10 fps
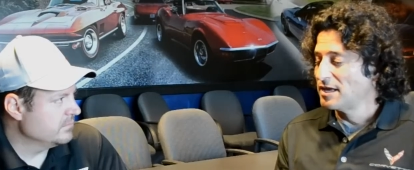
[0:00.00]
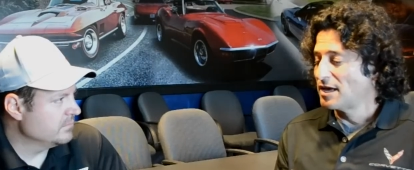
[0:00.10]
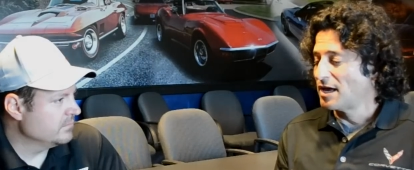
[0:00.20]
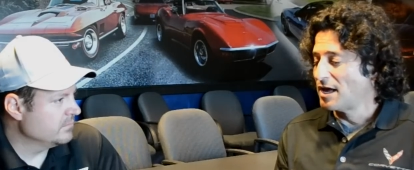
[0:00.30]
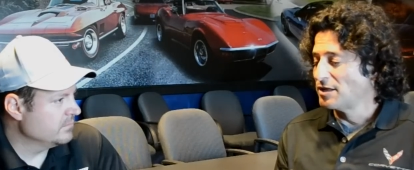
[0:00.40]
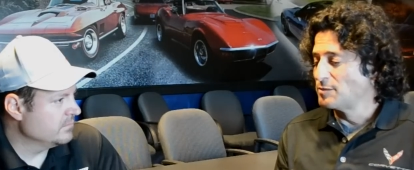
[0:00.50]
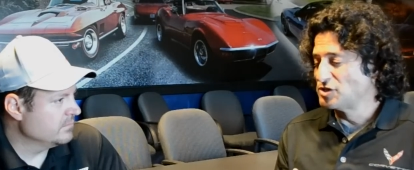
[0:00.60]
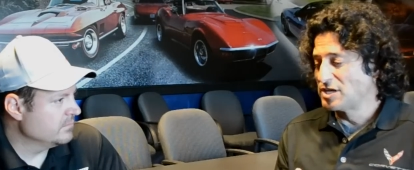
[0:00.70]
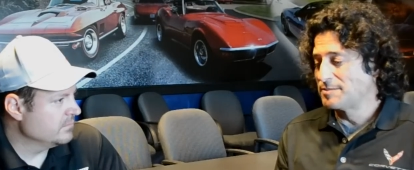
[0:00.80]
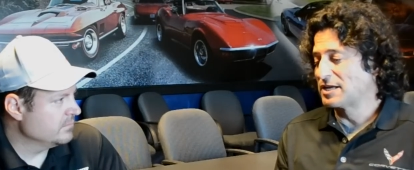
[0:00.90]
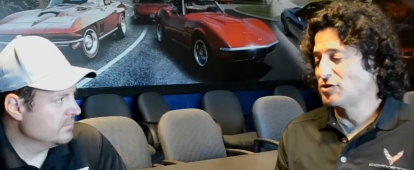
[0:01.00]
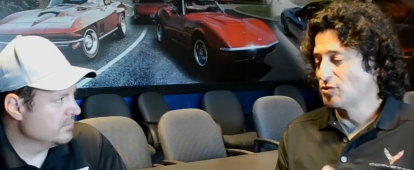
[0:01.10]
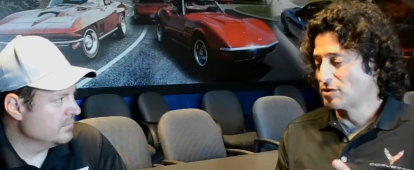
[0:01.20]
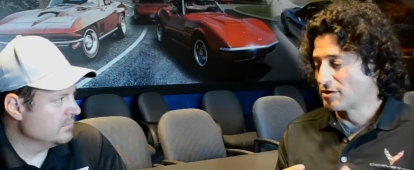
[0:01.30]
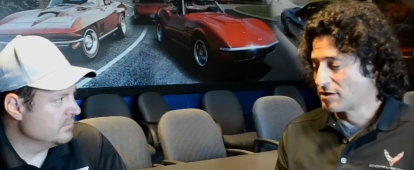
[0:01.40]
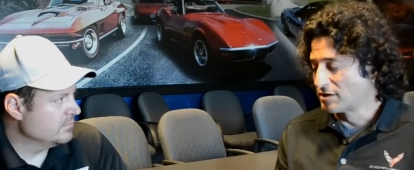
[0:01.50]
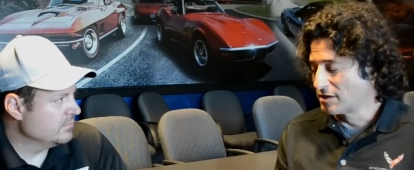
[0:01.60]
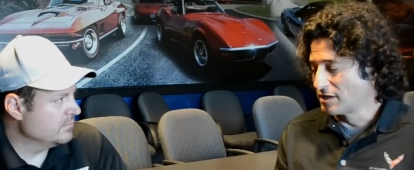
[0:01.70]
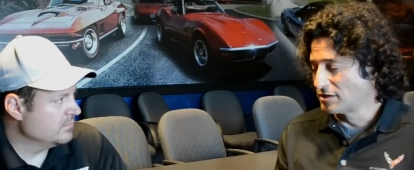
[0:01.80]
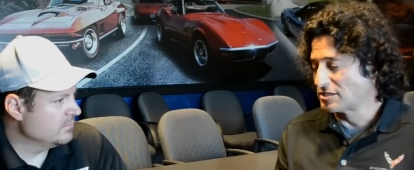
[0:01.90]
Speaker 1: the museum
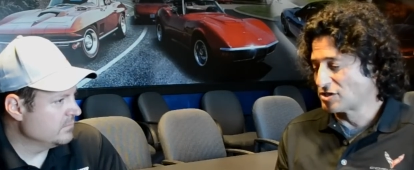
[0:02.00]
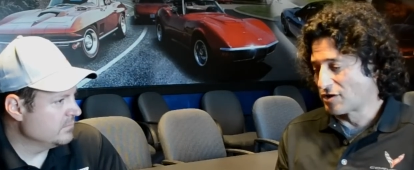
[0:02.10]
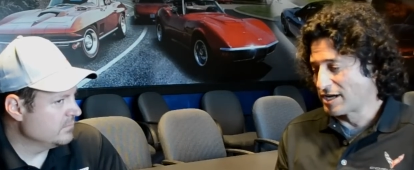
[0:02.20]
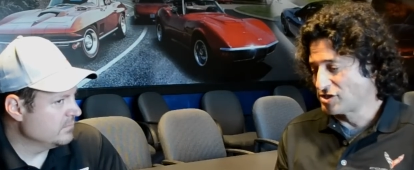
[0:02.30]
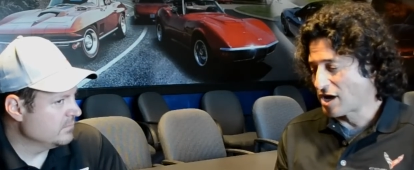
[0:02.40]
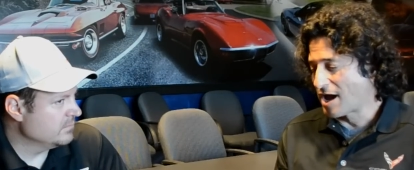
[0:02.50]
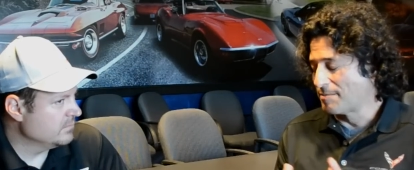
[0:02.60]
does a great job,